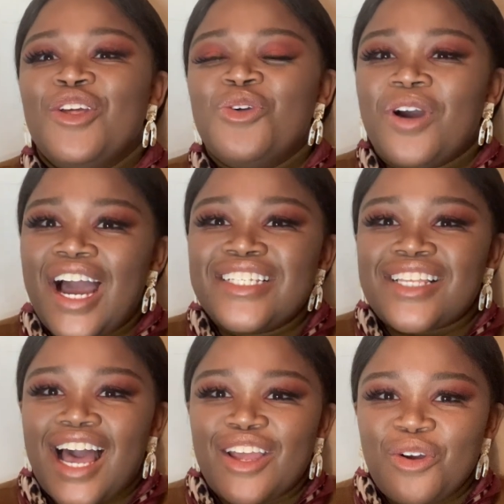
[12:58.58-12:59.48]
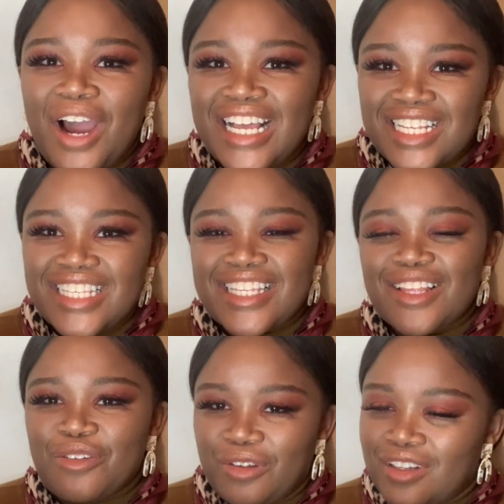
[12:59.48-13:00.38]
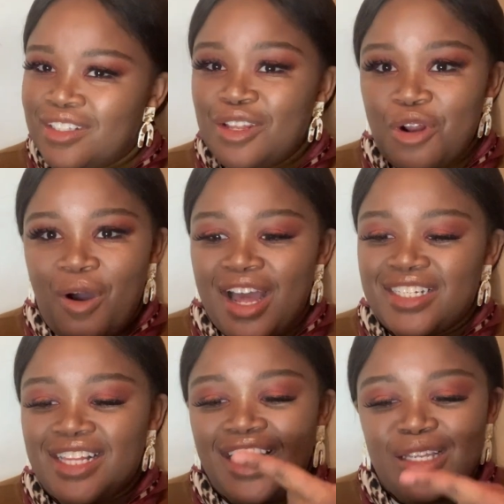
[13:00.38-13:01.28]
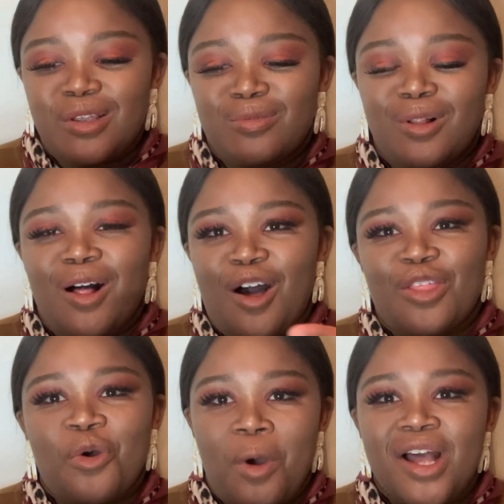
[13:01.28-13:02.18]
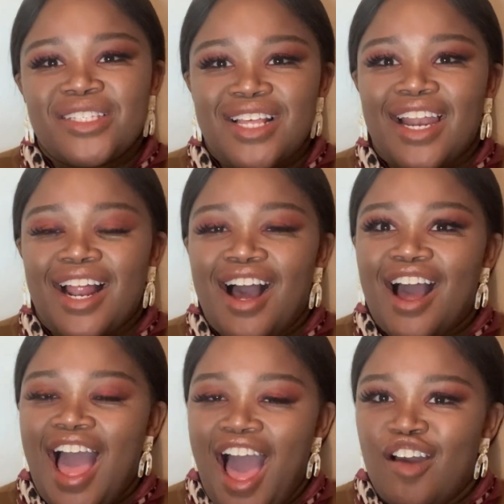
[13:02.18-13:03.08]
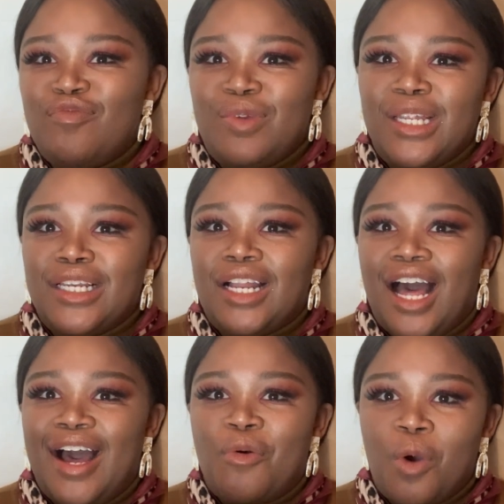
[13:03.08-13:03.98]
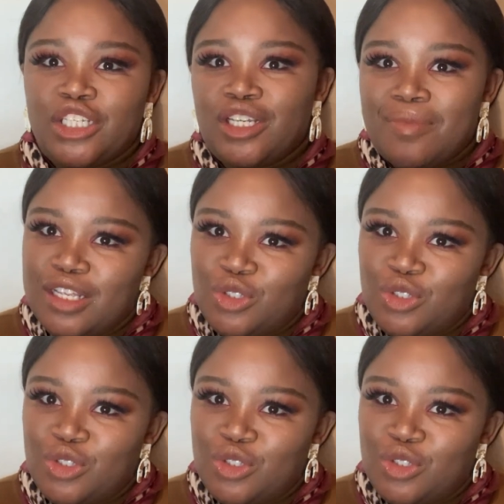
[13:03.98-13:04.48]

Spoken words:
You guys, you know what, these people are the ones that have been watching my